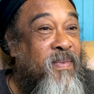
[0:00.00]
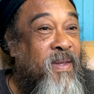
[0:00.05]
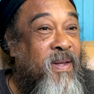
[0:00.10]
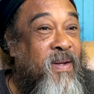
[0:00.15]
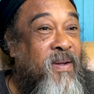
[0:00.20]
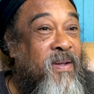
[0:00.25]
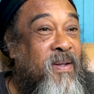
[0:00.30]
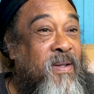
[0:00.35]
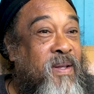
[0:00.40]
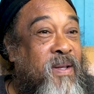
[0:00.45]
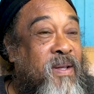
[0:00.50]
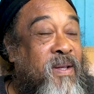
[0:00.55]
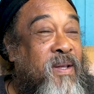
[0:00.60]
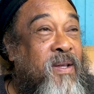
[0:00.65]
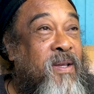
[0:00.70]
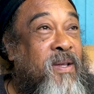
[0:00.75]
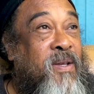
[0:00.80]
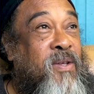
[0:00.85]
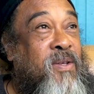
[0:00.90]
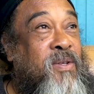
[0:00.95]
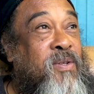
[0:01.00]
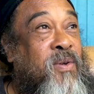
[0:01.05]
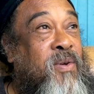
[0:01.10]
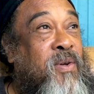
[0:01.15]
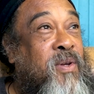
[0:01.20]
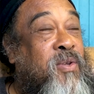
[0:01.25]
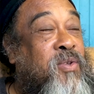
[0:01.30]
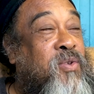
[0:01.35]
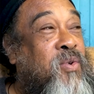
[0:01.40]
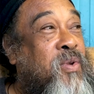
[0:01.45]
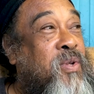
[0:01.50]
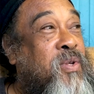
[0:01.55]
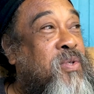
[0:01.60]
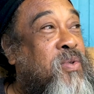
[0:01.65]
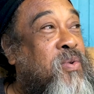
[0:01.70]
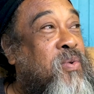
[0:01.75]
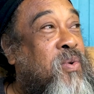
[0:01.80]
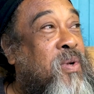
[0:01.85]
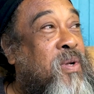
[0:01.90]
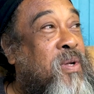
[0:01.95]
You know? So you throw the
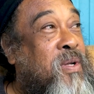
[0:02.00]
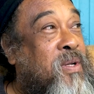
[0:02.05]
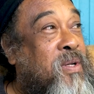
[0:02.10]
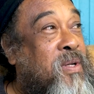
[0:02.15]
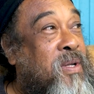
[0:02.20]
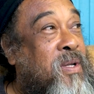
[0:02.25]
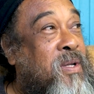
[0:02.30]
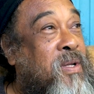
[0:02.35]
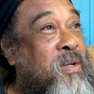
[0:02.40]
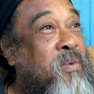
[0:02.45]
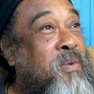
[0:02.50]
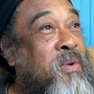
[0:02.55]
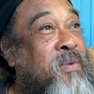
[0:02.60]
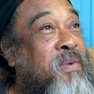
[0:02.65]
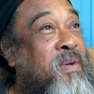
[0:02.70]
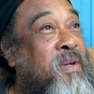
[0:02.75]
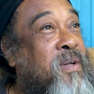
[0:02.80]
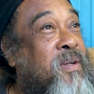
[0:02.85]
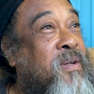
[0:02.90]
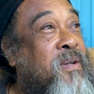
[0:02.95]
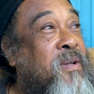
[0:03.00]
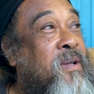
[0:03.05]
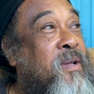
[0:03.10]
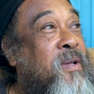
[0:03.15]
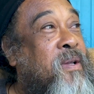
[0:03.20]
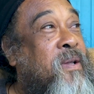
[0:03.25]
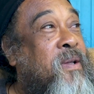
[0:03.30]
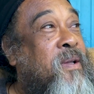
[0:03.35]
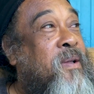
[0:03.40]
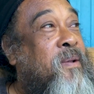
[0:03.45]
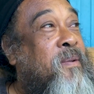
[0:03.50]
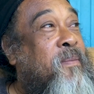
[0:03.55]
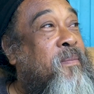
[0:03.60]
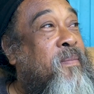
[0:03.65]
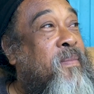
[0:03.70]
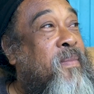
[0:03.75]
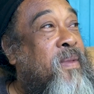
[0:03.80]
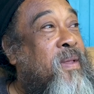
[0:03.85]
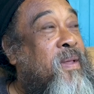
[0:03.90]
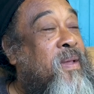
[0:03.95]
stone in the river,
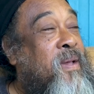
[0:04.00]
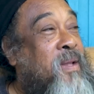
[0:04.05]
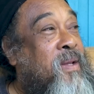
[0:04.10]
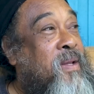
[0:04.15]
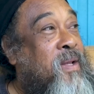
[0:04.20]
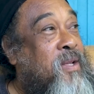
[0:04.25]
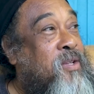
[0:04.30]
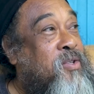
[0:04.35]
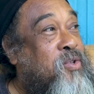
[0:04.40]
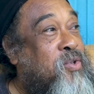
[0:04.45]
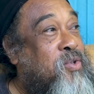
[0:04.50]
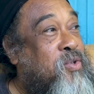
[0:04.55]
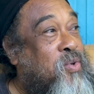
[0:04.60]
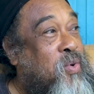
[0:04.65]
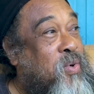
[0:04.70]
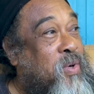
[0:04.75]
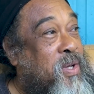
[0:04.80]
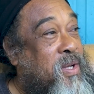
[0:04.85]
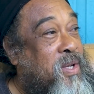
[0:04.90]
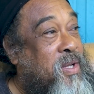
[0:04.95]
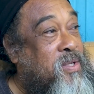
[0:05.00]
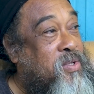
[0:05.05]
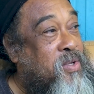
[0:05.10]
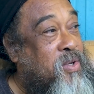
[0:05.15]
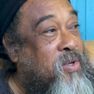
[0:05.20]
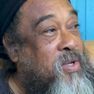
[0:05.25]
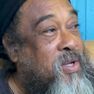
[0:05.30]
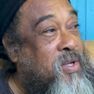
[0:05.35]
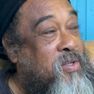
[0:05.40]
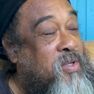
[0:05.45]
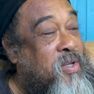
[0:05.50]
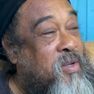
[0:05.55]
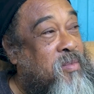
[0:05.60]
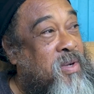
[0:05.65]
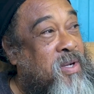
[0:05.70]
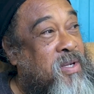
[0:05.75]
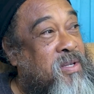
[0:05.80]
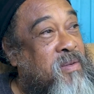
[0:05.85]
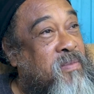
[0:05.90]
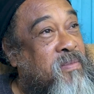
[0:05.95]
and it has to soak in, it has to go down to the
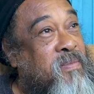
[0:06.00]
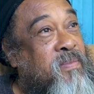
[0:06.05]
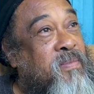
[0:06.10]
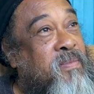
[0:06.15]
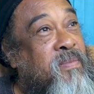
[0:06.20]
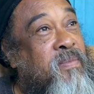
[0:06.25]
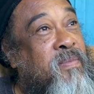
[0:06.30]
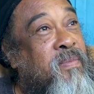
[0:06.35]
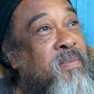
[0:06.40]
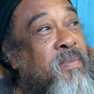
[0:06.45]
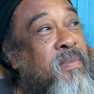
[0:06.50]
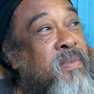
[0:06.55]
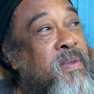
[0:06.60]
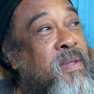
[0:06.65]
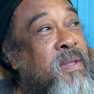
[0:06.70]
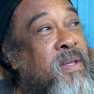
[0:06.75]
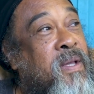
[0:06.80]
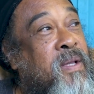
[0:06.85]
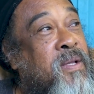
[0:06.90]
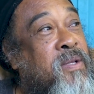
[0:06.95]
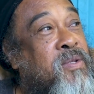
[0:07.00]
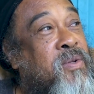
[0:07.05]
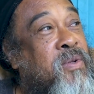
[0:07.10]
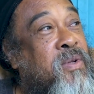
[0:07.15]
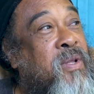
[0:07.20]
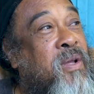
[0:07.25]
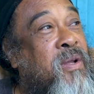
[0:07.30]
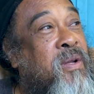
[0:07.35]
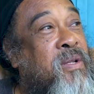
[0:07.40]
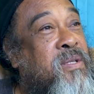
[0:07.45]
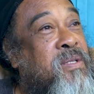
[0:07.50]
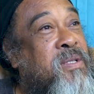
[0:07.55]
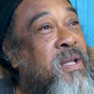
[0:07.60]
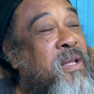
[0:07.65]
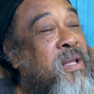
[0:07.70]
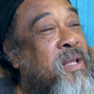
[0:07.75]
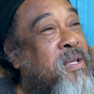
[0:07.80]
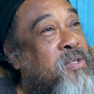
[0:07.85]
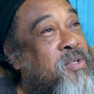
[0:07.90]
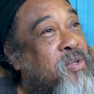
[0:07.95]
bottom. And so the
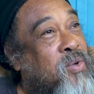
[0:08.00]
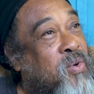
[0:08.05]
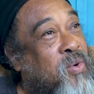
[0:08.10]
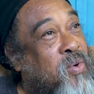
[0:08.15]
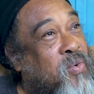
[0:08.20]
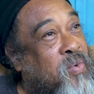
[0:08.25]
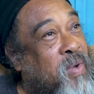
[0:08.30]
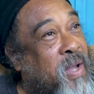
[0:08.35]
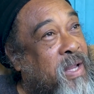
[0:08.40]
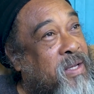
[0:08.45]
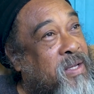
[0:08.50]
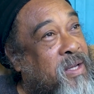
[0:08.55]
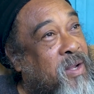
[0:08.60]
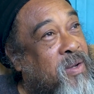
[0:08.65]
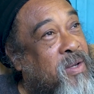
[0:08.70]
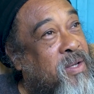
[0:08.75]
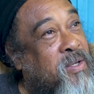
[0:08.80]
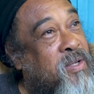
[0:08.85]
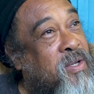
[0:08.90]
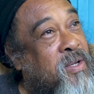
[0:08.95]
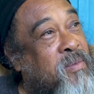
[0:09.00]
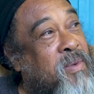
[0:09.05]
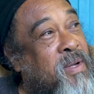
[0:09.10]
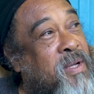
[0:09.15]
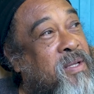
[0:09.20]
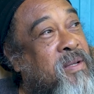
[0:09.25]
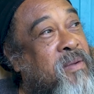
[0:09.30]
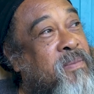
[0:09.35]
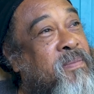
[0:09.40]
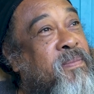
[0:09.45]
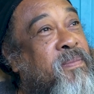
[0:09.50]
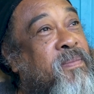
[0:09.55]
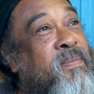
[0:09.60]
understanding has to go right down into the bottom.